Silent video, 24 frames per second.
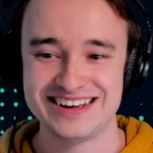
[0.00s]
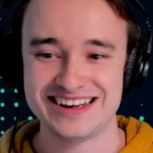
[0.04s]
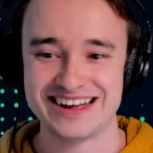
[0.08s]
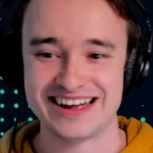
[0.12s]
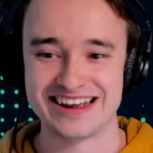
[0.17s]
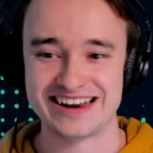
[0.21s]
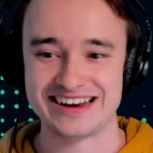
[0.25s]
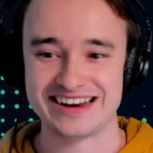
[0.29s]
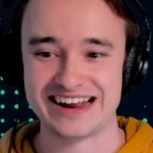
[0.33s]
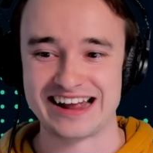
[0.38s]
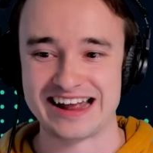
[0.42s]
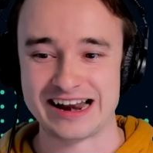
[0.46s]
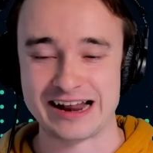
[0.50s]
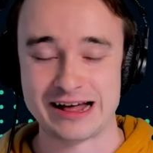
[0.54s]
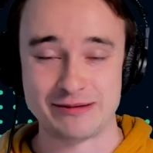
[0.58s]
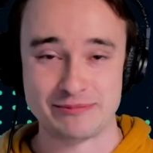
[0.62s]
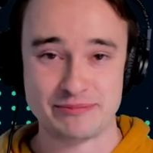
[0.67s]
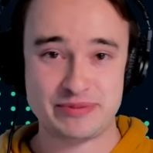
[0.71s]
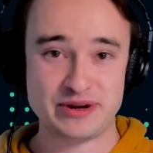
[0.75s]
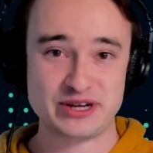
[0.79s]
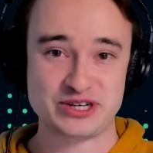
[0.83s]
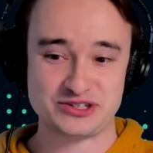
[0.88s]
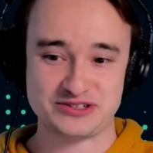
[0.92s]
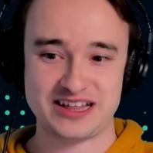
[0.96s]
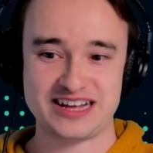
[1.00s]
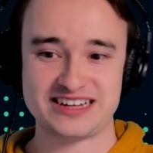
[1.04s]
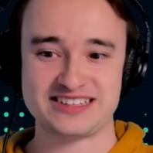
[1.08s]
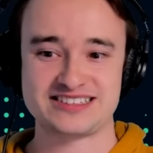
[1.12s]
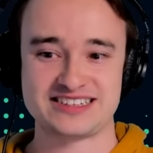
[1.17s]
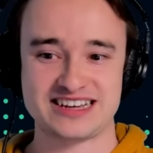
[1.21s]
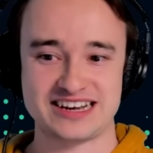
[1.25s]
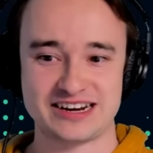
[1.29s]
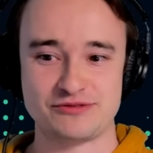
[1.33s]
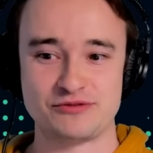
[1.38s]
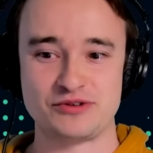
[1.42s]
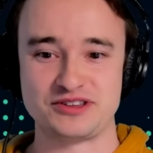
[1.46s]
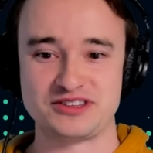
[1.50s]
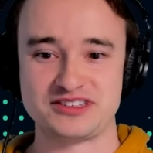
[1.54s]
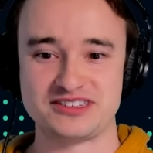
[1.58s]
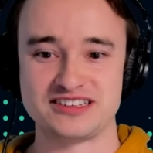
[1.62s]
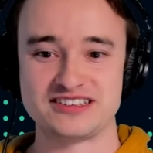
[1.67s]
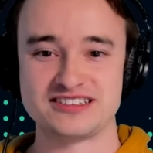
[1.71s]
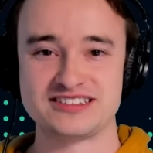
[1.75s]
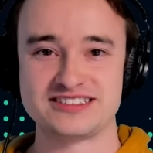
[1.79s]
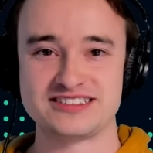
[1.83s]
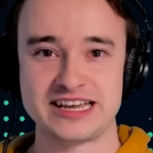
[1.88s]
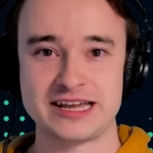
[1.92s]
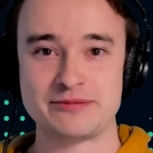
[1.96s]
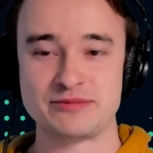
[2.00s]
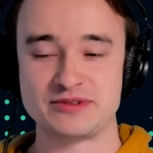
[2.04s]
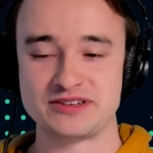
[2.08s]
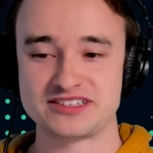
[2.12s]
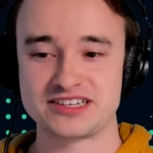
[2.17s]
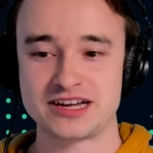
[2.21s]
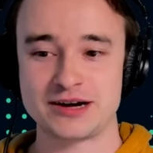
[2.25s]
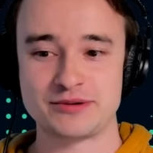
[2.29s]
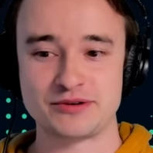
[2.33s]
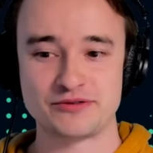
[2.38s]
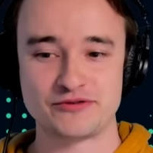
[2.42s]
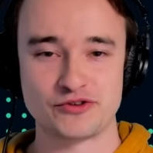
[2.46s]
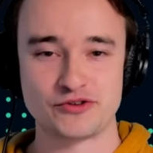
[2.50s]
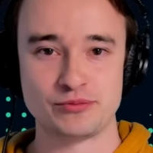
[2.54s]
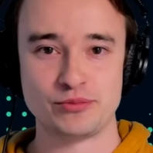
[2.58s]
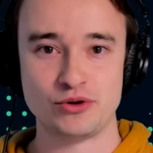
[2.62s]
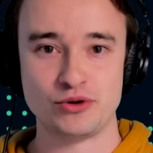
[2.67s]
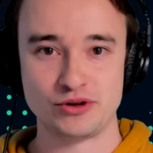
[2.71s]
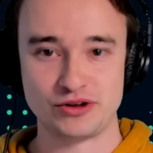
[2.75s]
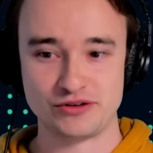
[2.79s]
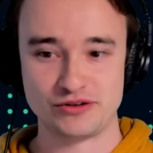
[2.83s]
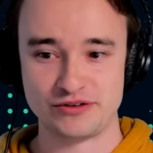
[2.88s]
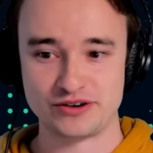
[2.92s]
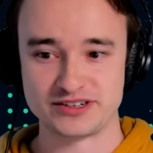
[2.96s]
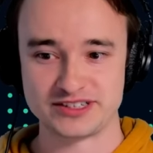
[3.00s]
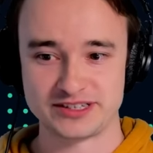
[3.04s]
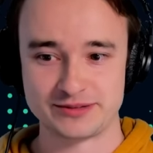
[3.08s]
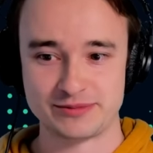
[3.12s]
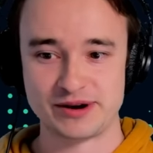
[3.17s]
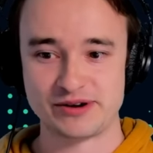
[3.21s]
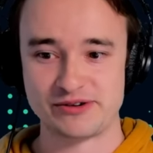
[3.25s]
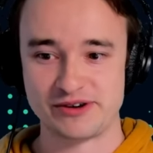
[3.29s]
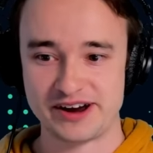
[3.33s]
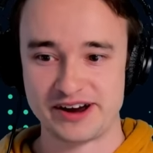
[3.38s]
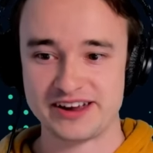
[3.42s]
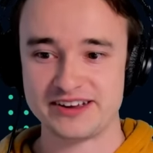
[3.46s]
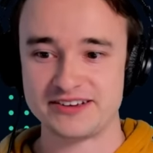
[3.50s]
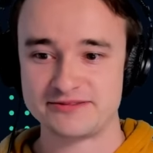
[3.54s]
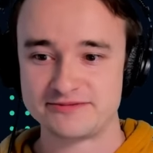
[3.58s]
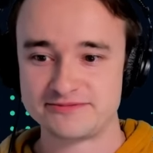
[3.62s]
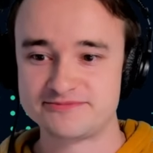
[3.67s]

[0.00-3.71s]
And I'm picturing that's kind of what the same is coming for Bullieverse. Am I right?